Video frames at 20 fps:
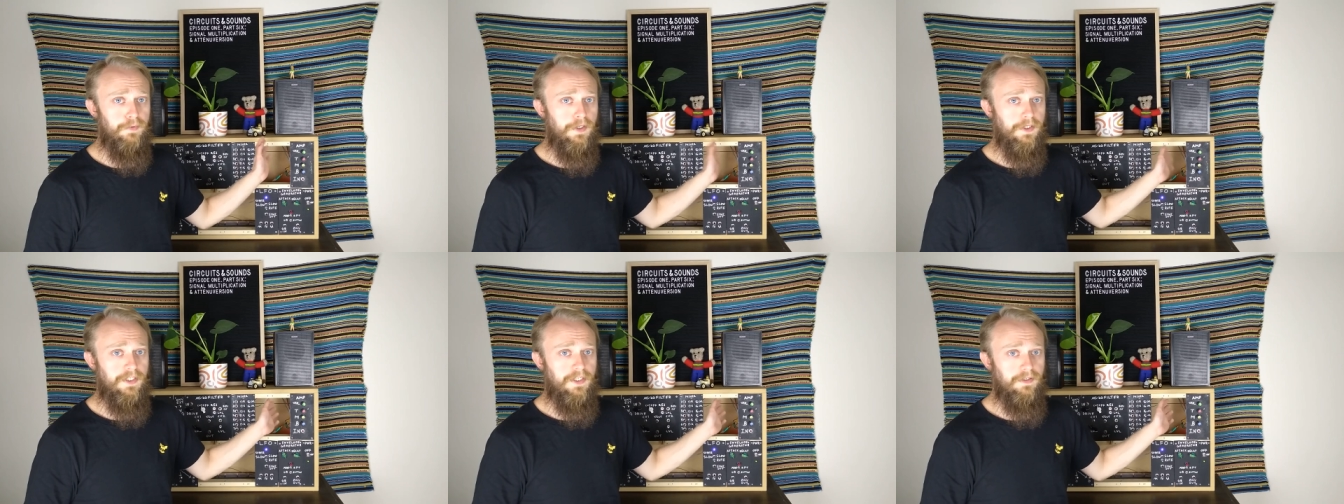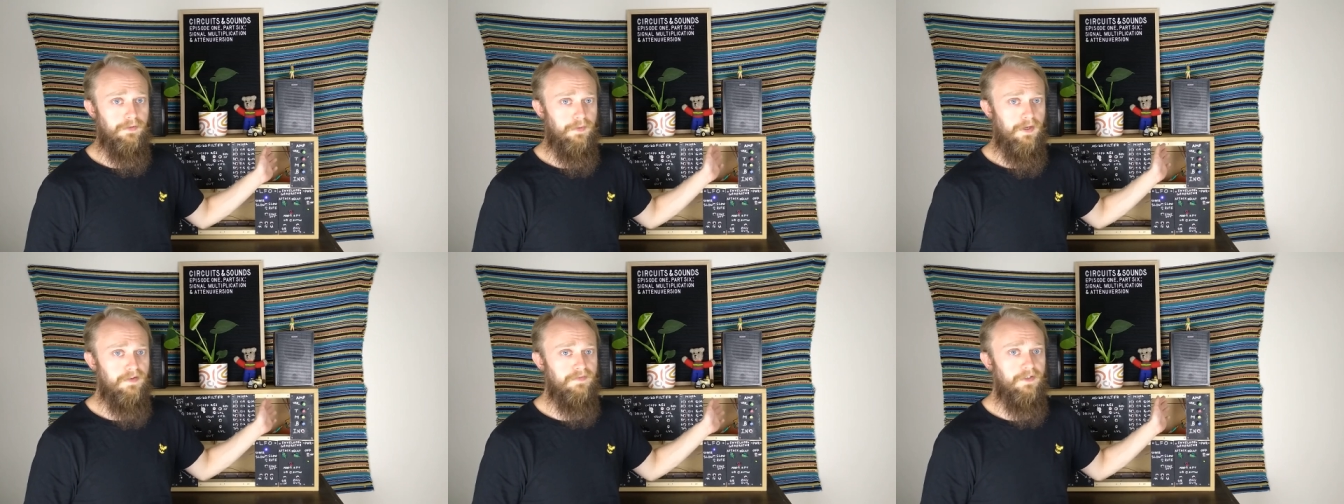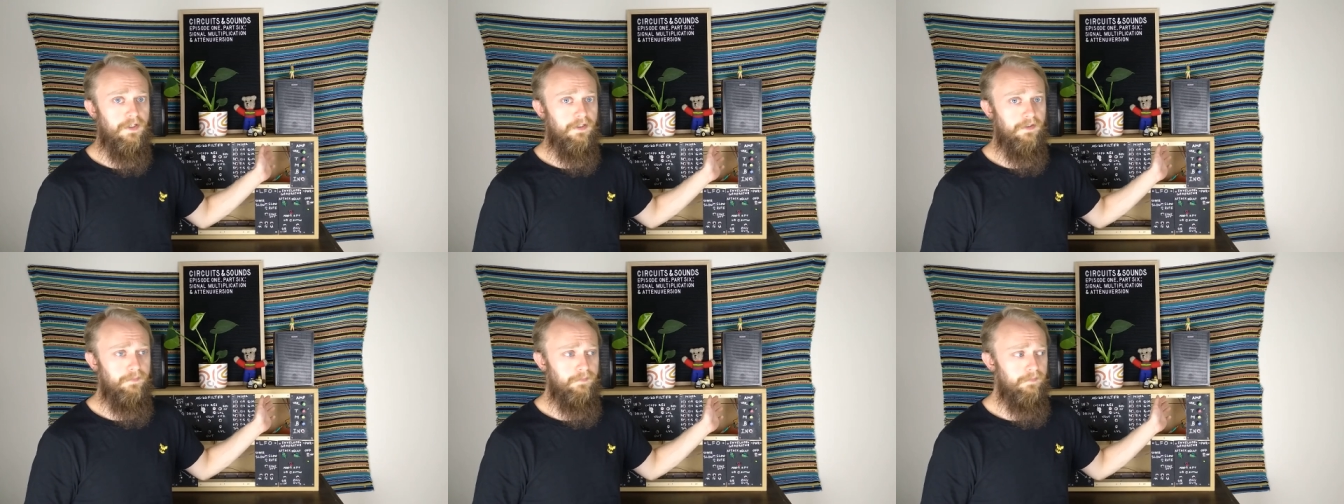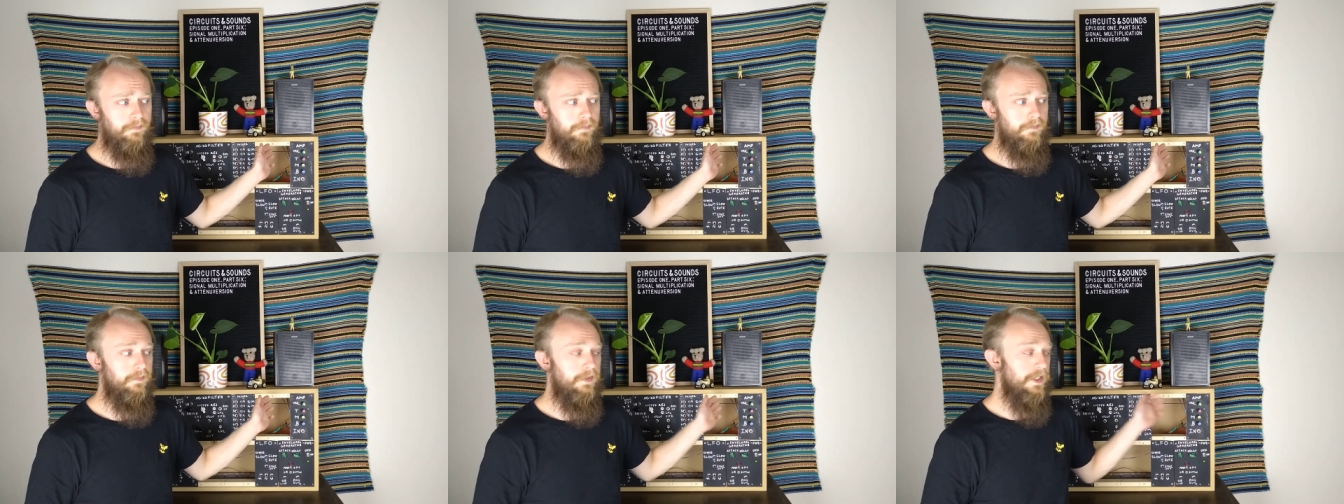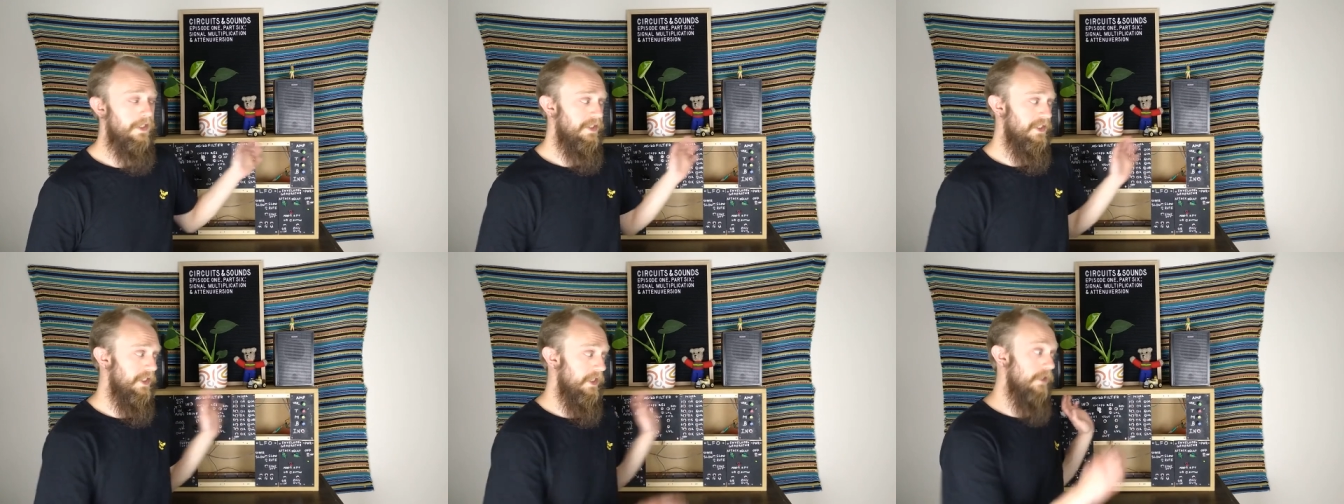whatsoever
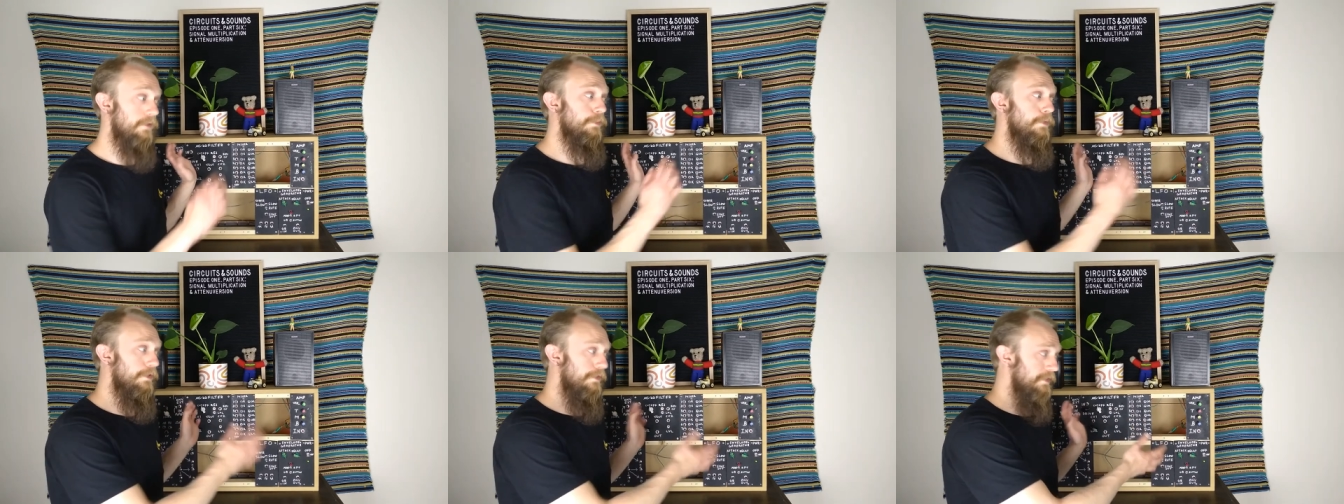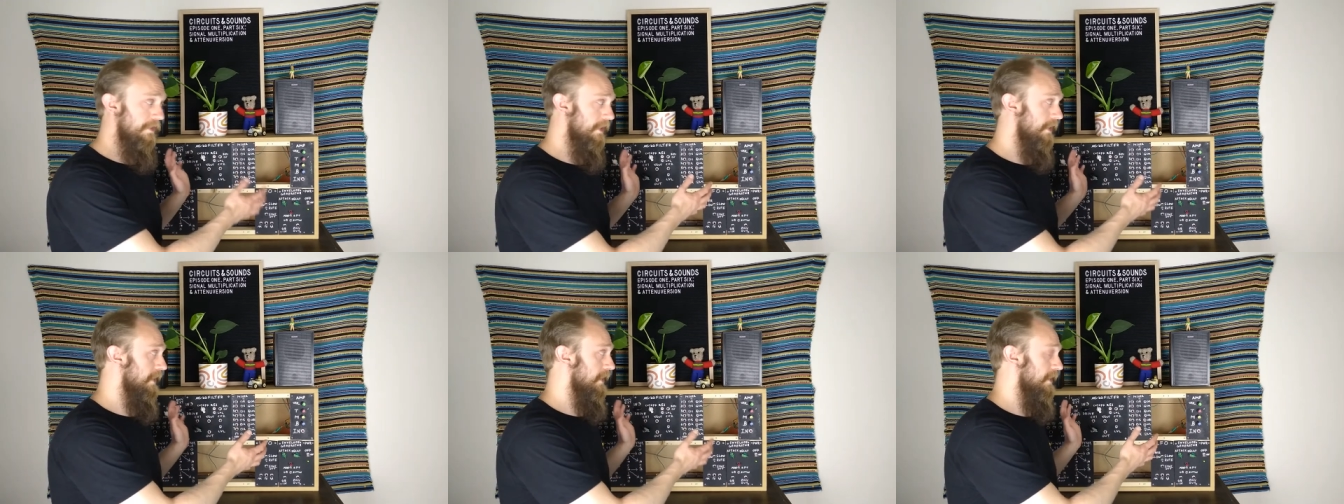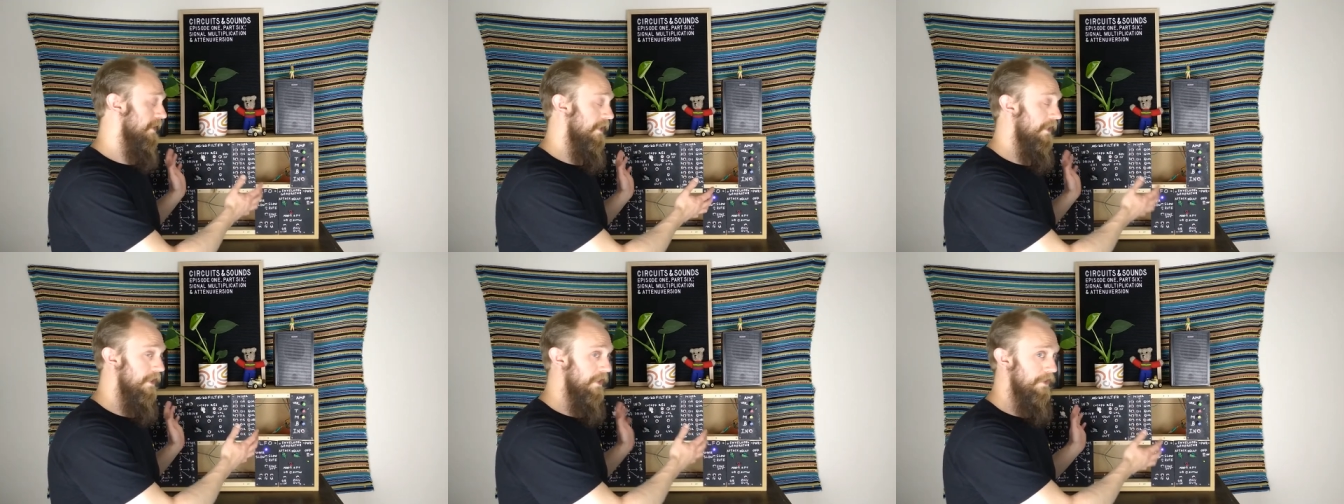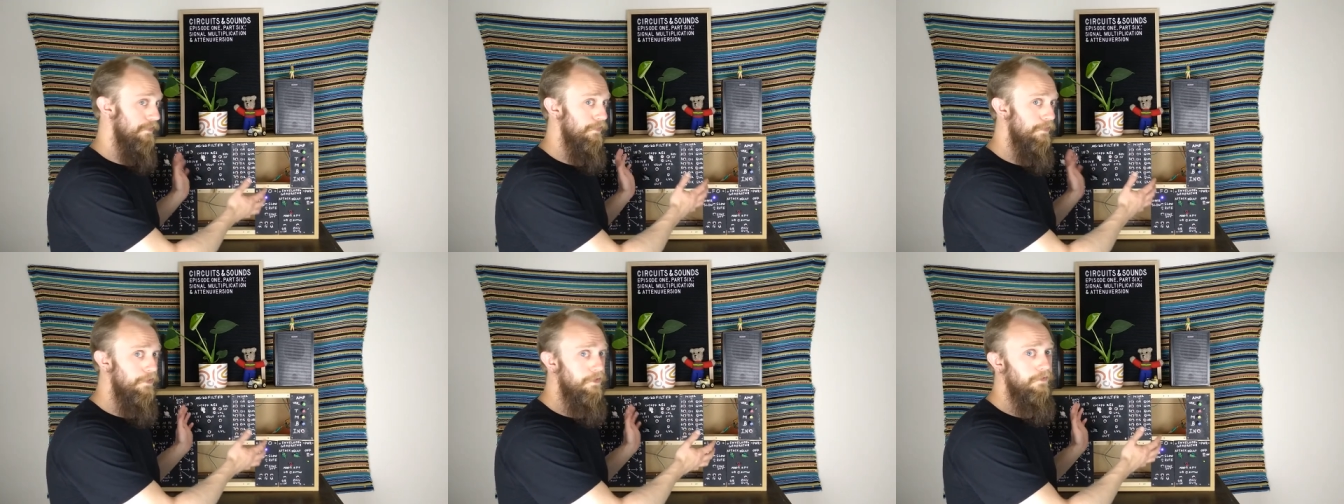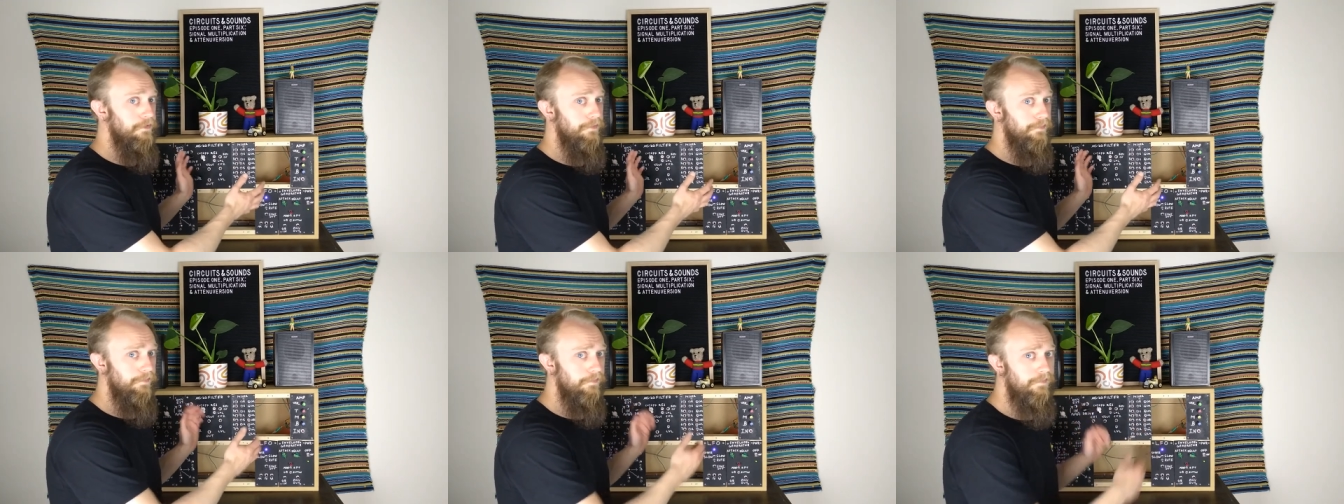until I moved it into this
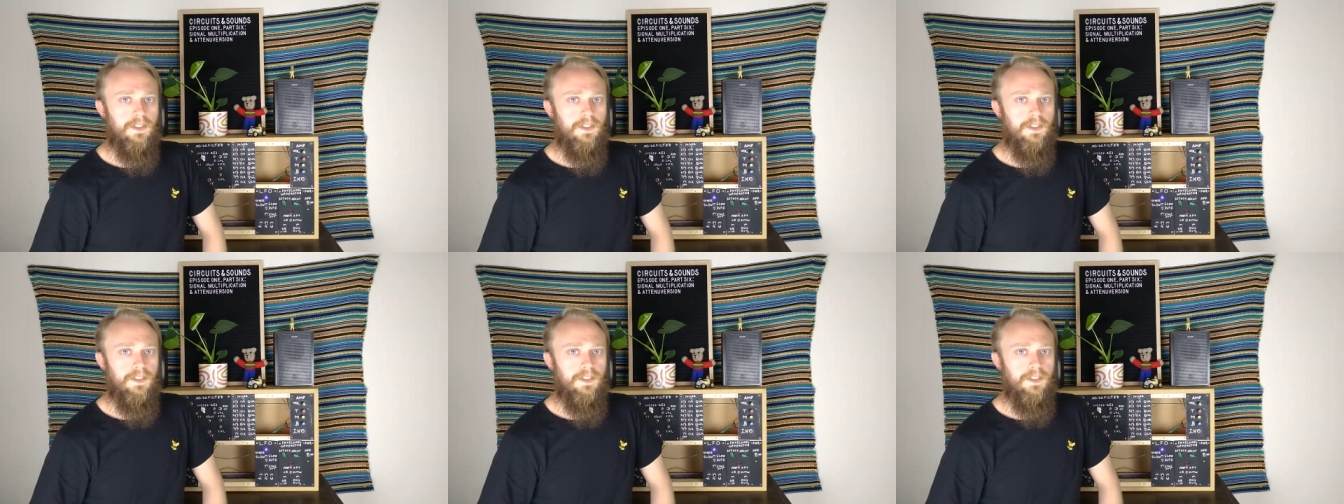room.